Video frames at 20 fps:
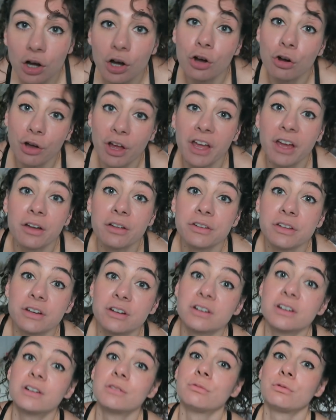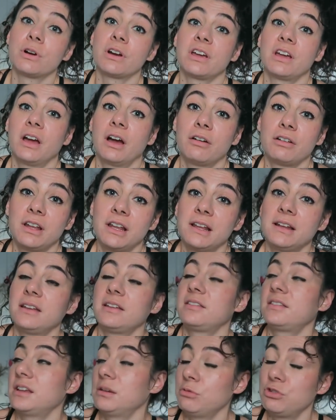Oh hell no, I'm working out like
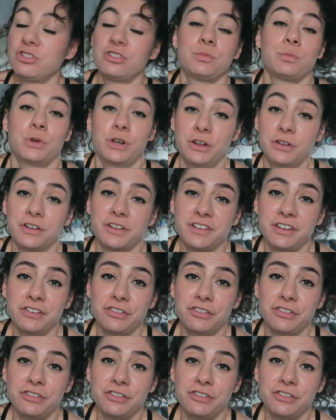this. Let me just put on a